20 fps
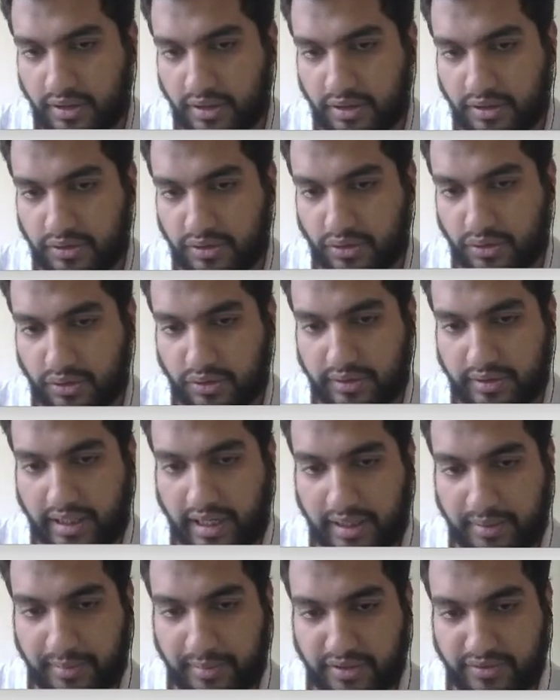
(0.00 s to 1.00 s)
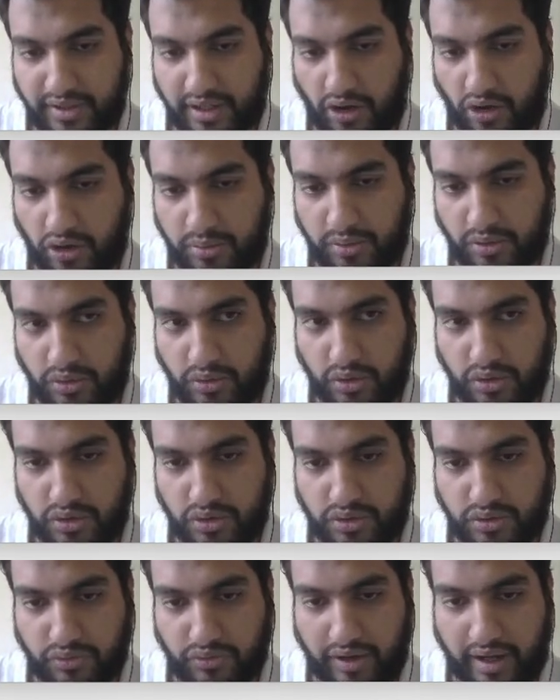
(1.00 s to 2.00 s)
So that means when output goes
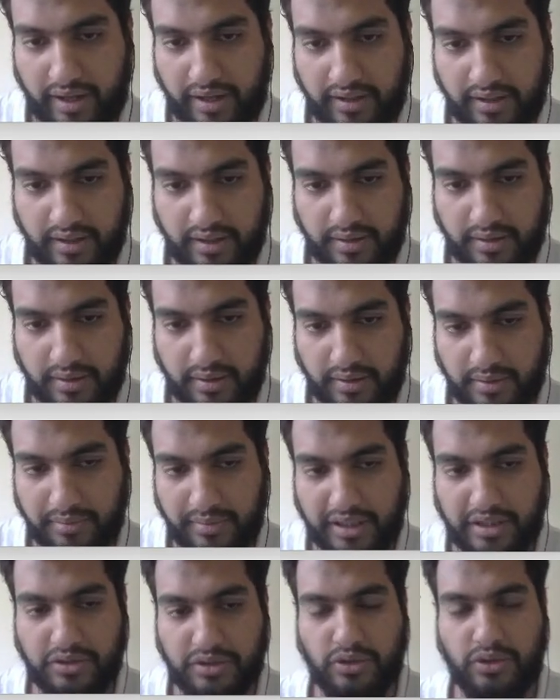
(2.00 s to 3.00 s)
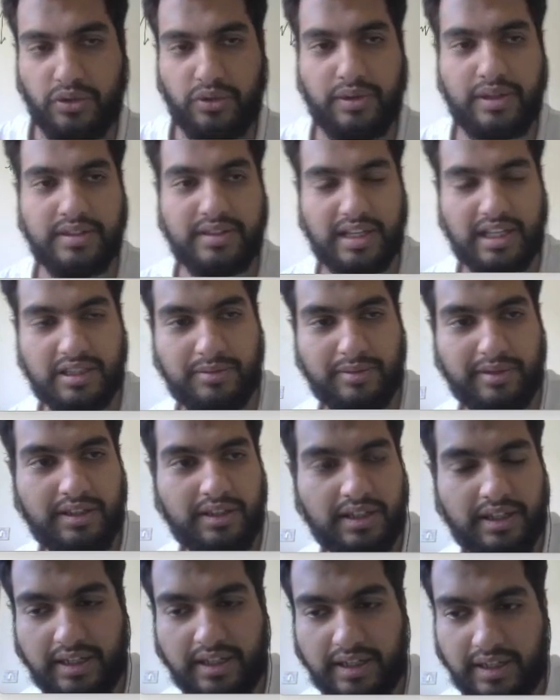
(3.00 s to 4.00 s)
to 1, my sequence has been
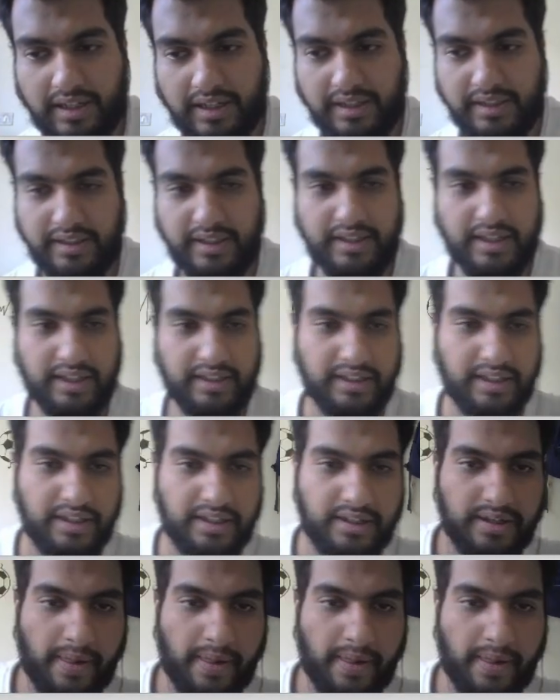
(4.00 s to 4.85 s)
detected.